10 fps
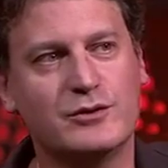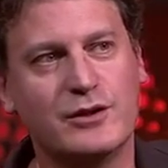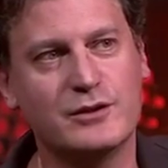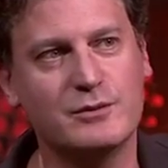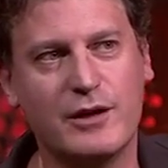are
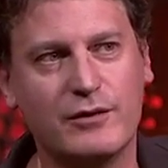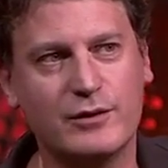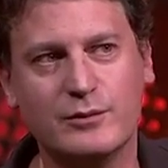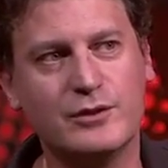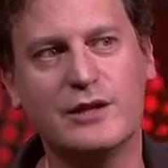starting to make
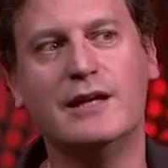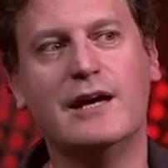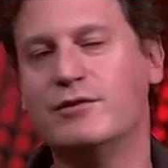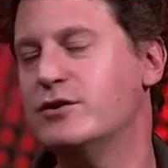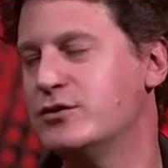films at
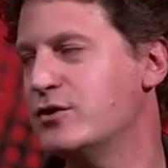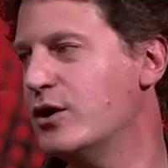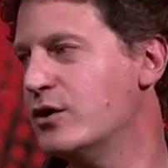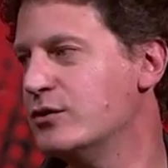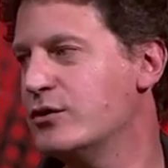11 years
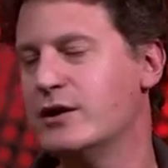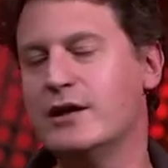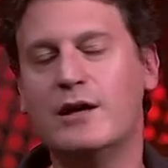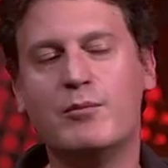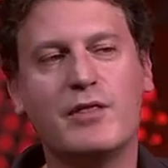old,
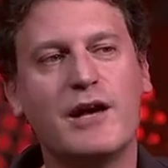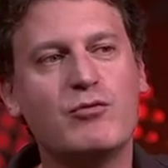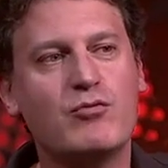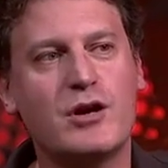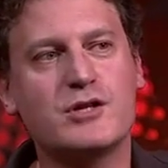but they
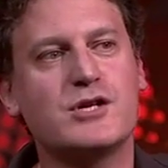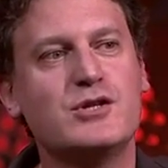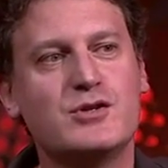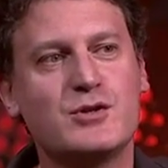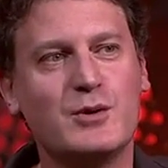rush
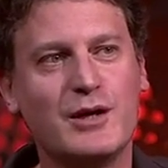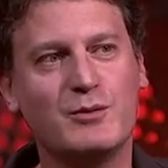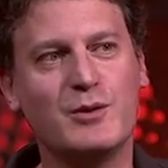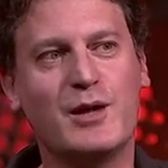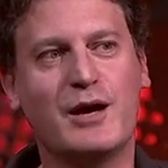into it
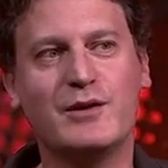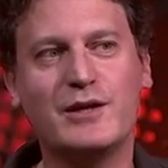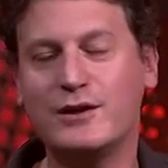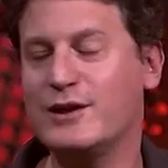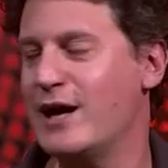without. They
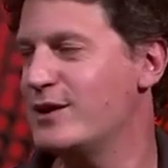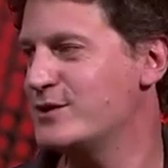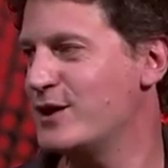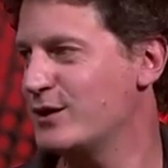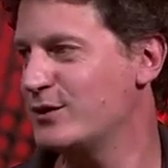can get the
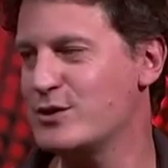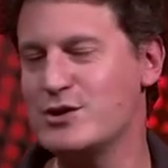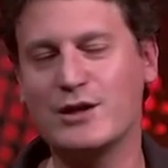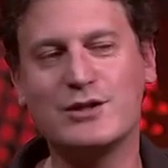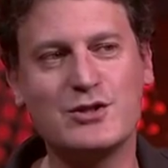
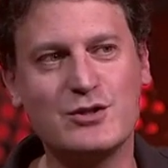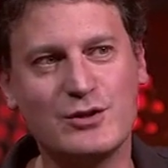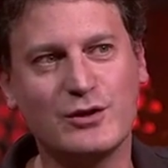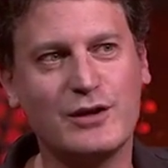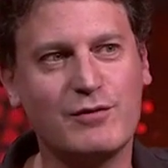technology, they can shoot
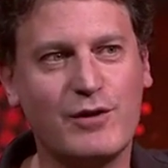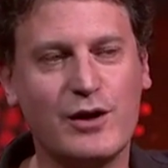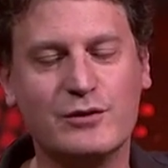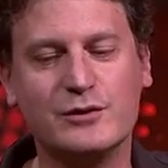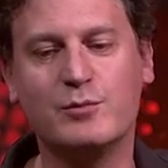it on their
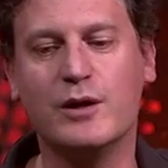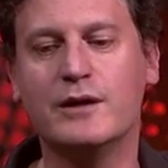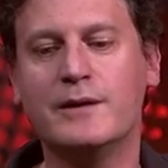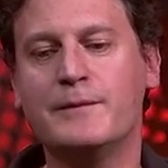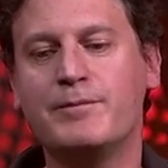phones, but
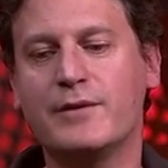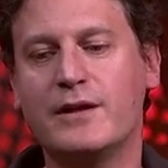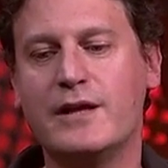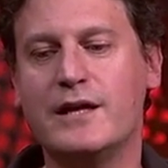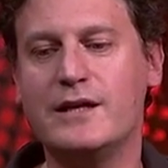
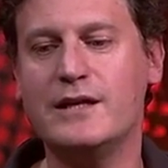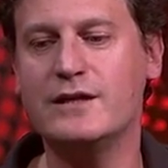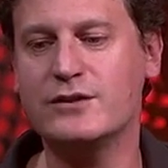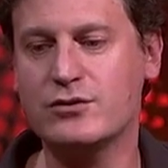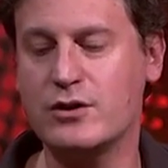they need
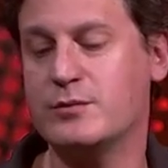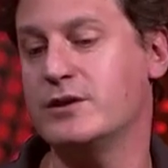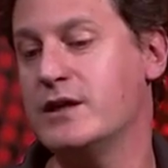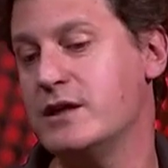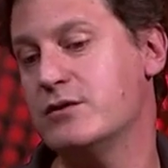a script
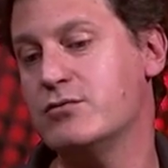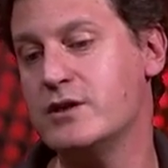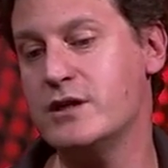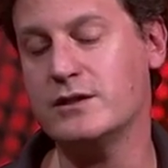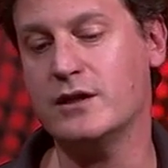and they need a
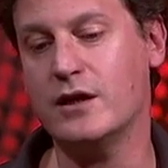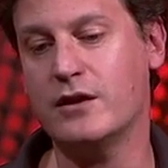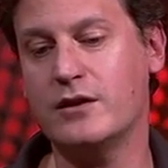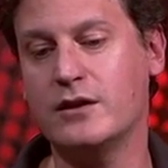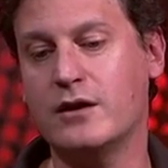reason. And I
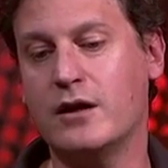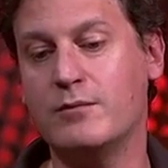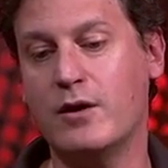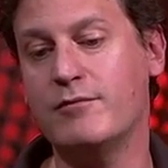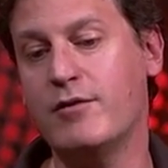think
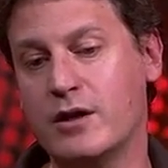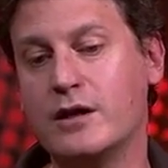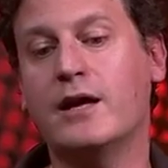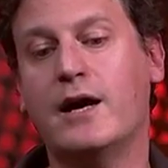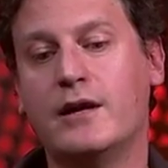I'm very
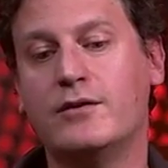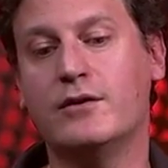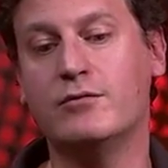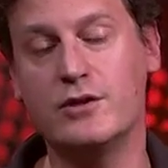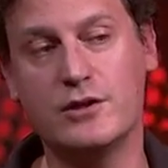glad
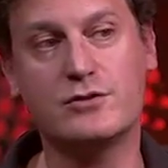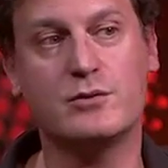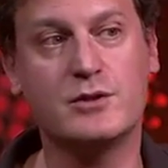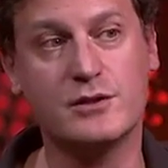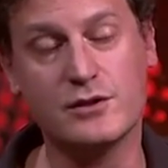that
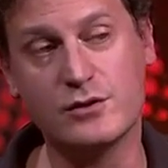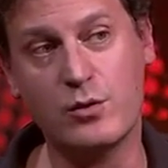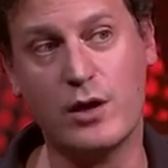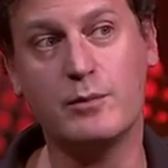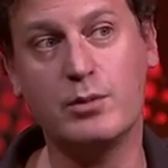Redistributors is
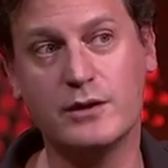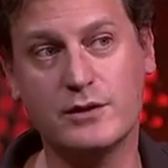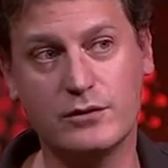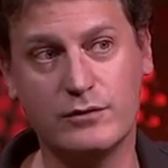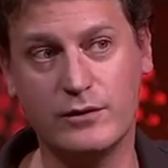quite a
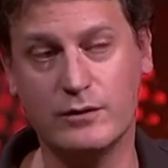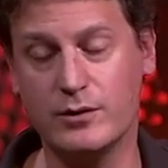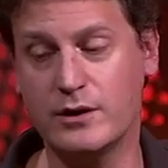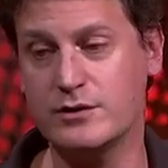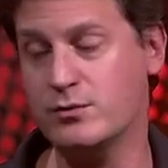political film,
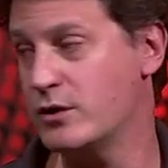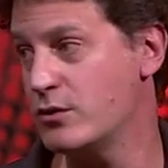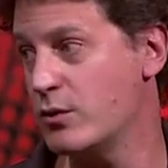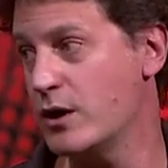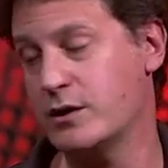because when you're
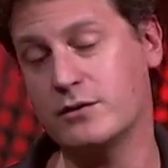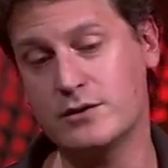working on